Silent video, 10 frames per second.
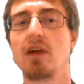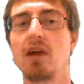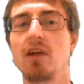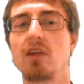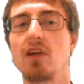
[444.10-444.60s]

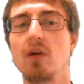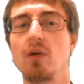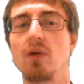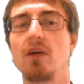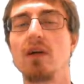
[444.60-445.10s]

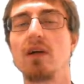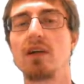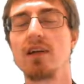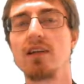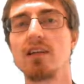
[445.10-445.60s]
So
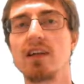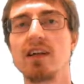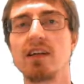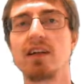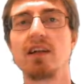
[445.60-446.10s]
this is
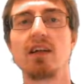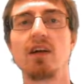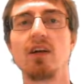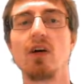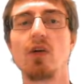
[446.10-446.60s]
clearly a
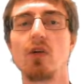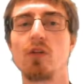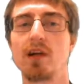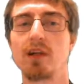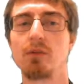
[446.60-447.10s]
local
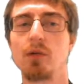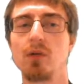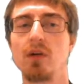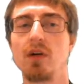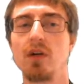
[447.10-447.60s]
variable.
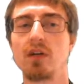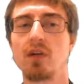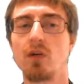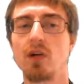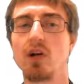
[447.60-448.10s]
So
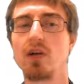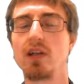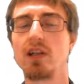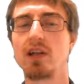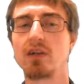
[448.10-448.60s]
we're loading
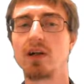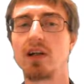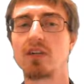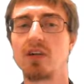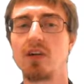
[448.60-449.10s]
the
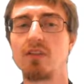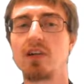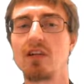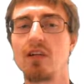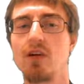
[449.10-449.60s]
address of
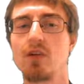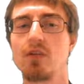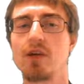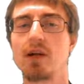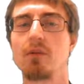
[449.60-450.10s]
this local
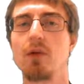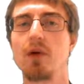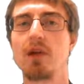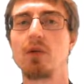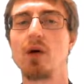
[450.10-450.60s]
variable
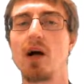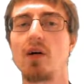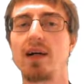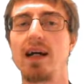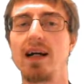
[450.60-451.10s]
into
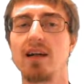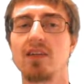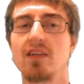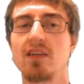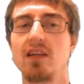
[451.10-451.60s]

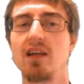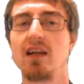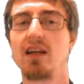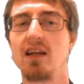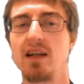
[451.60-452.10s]
RAX
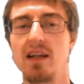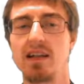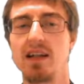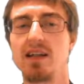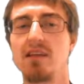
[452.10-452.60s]
and
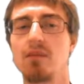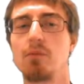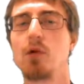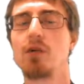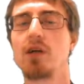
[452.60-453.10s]
then
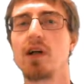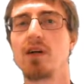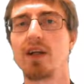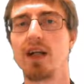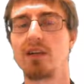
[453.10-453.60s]
moving
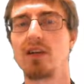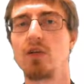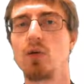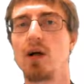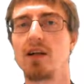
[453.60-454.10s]
RAX into
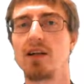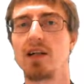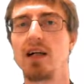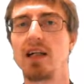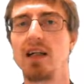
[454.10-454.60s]

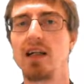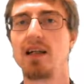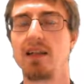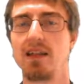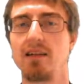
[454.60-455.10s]
RDI,
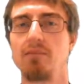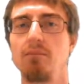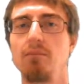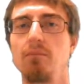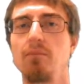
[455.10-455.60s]
in
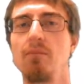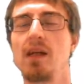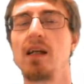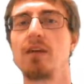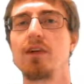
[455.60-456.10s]

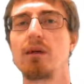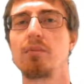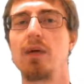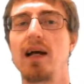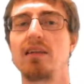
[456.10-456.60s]
effect
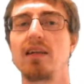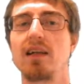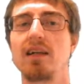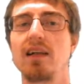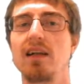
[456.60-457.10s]
passing
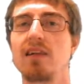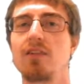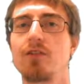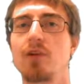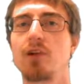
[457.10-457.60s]
it as the
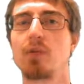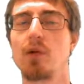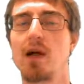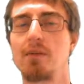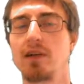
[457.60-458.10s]
first
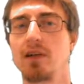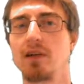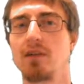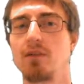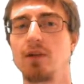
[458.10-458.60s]
parameter,
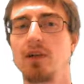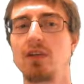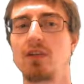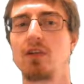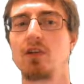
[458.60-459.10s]
which is
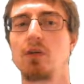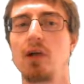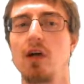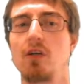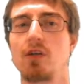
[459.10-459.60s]
going to be
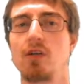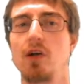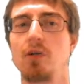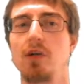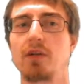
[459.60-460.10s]

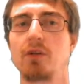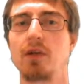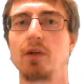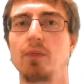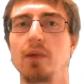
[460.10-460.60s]
overflown by string
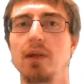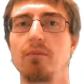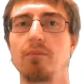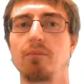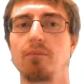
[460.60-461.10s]
copy.
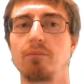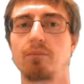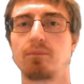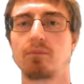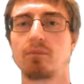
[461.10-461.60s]

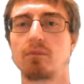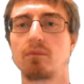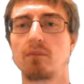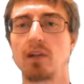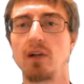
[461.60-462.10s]

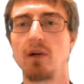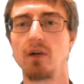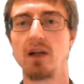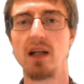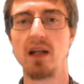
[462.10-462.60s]

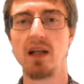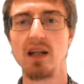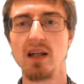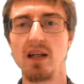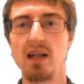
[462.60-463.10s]
So
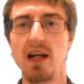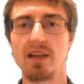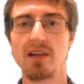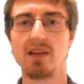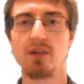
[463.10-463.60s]

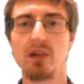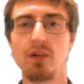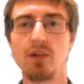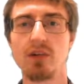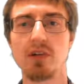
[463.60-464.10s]
we
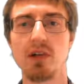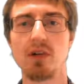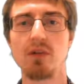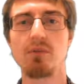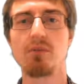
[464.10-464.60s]
also
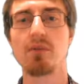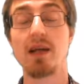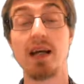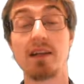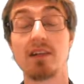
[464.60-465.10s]
know
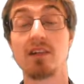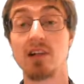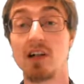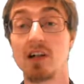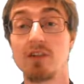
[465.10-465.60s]
at the
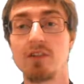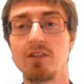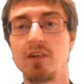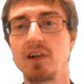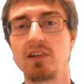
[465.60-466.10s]
start of the
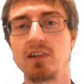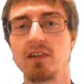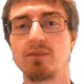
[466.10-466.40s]
function,